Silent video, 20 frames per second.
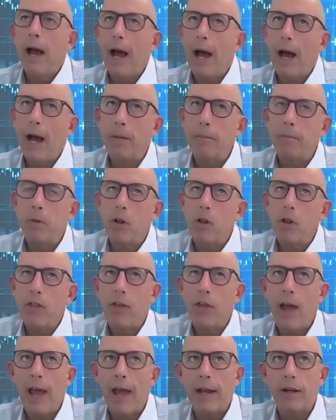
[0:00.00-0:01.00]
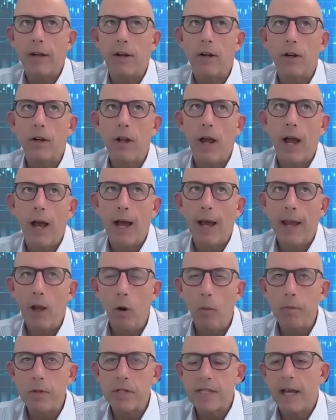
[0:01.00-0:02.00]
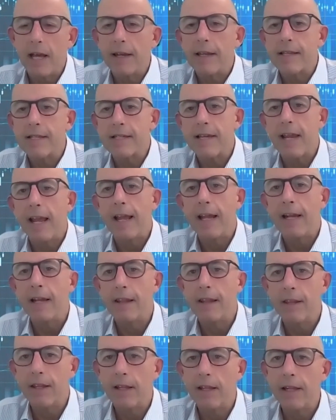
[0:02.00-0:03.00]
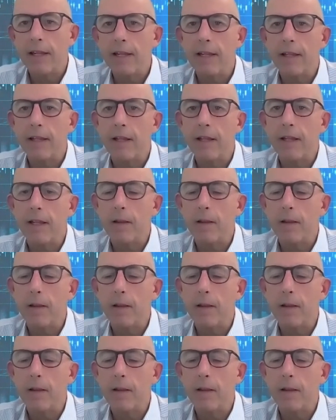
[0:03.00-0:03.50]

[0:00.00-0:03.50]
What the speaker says: that helped us understand the